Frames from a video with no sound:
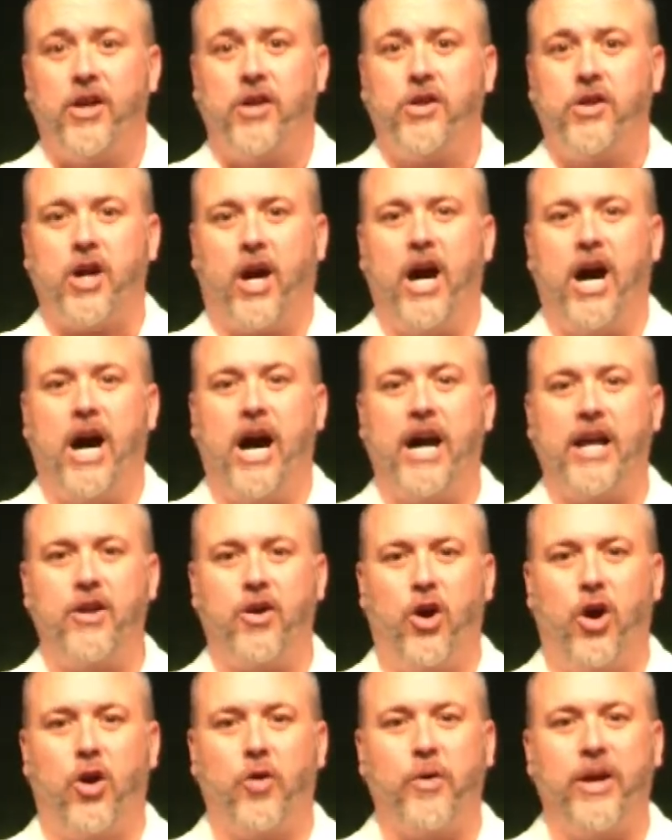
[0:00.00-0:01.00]
God
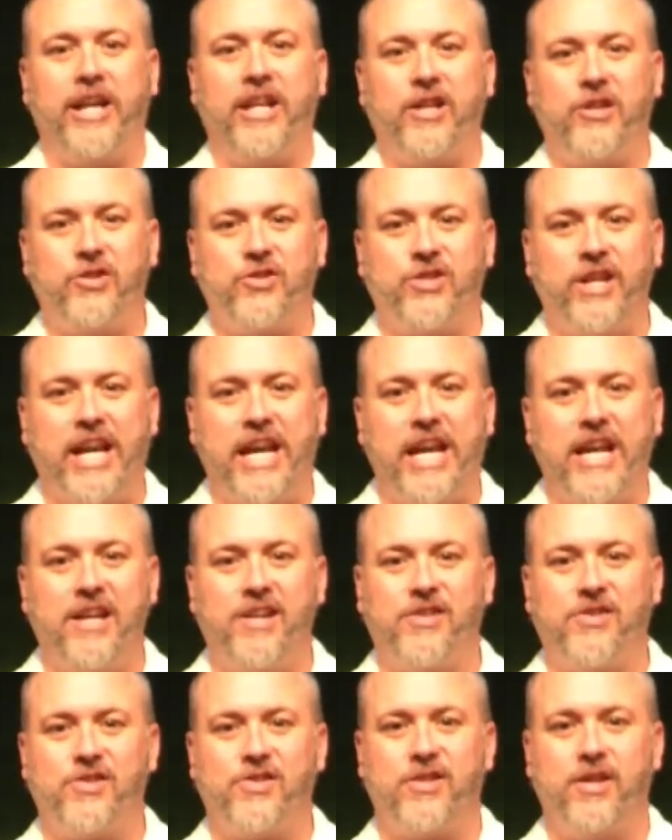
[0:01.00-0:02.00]
already
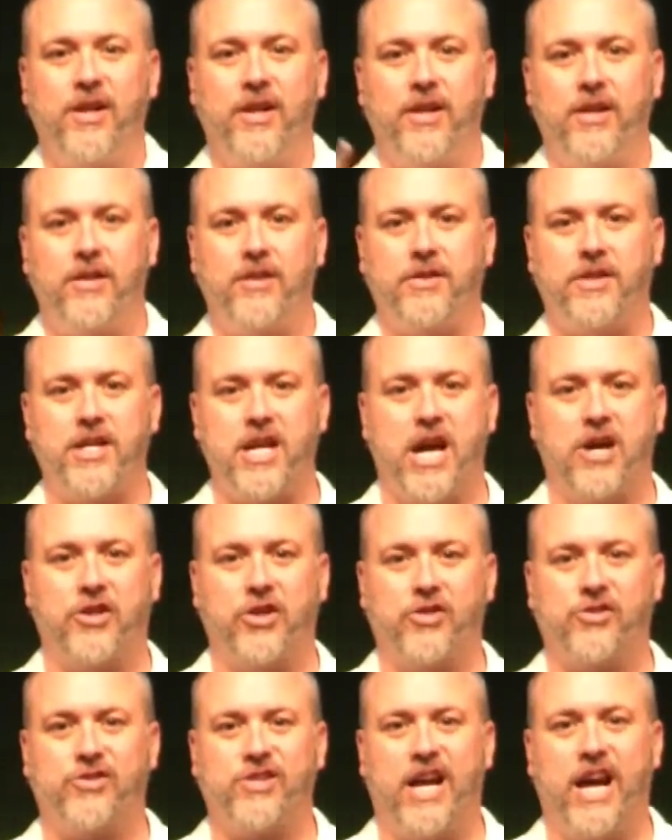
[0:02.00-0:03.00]
sees the
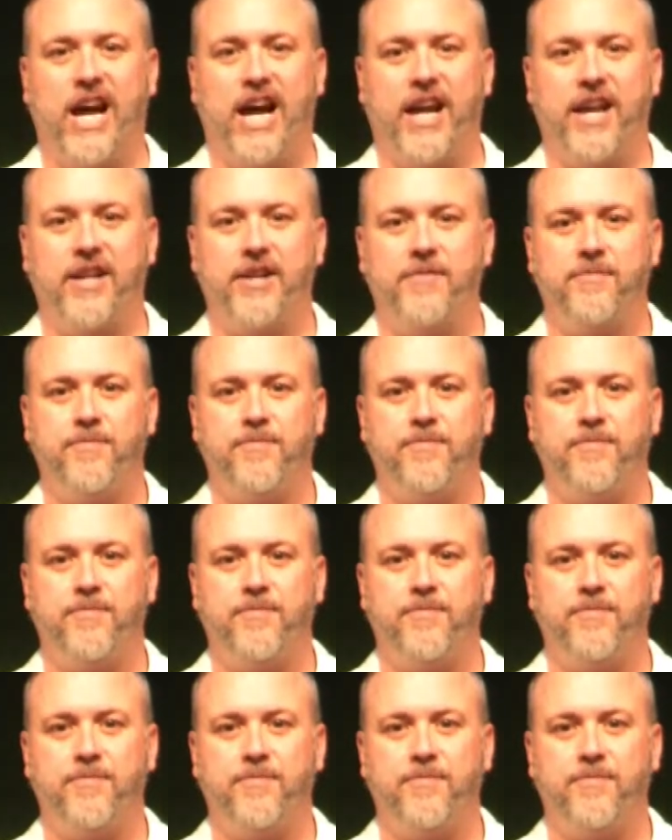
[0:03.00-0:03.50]
other side?